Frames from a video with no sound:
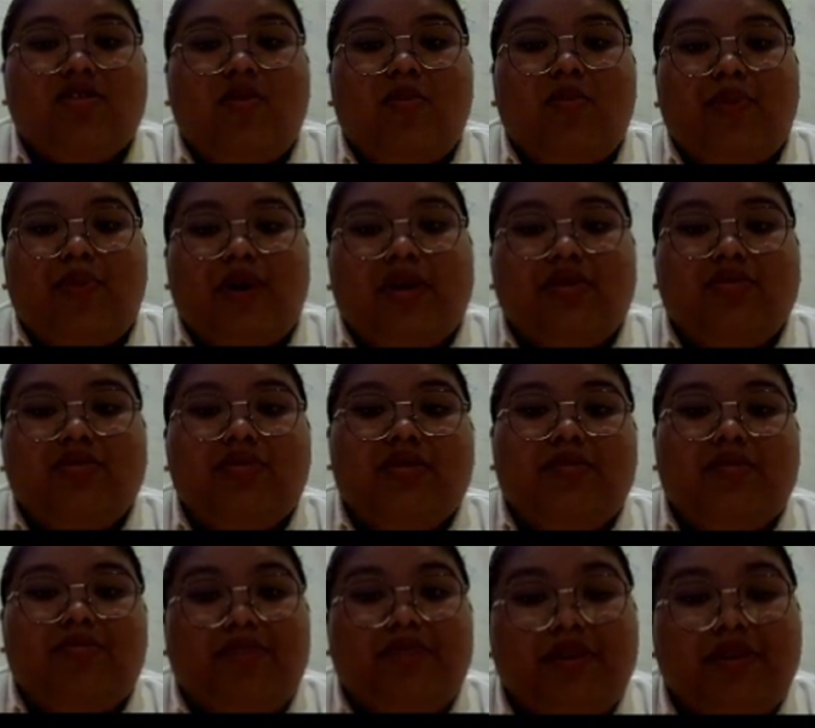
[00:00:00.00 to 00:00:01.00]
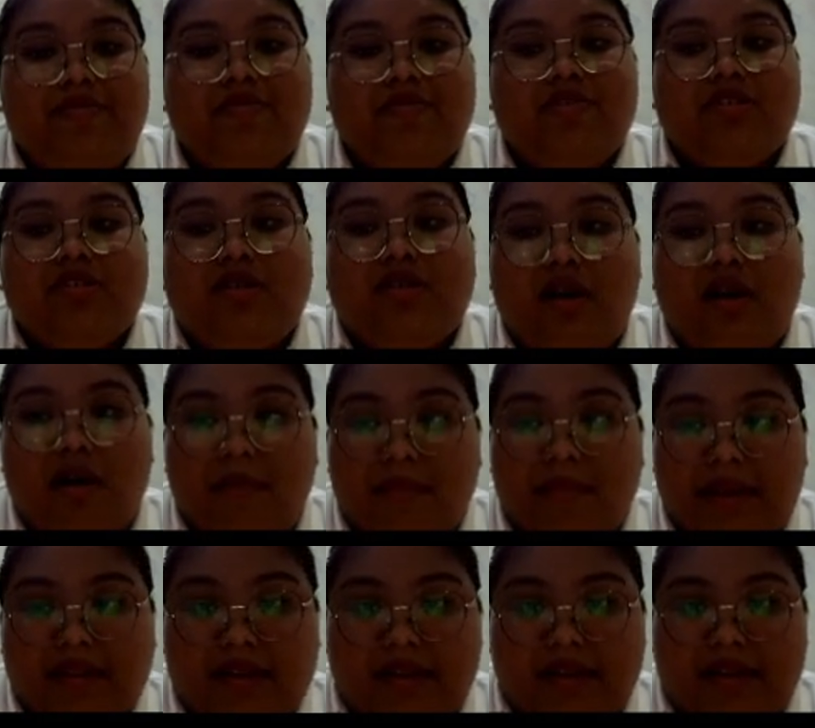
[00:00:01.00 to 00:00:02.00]
compared to the previous
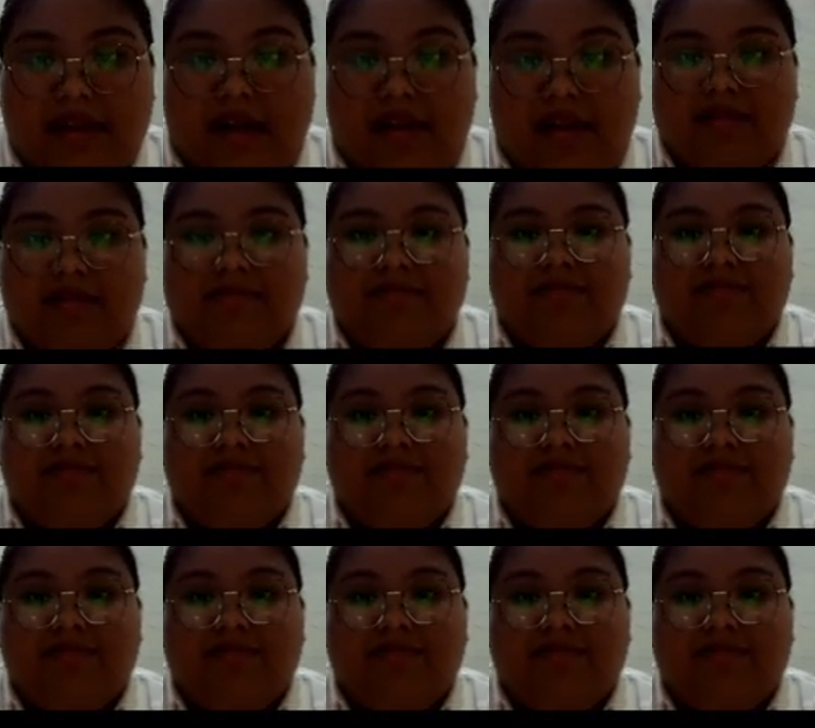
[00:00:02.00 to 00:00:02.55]
material.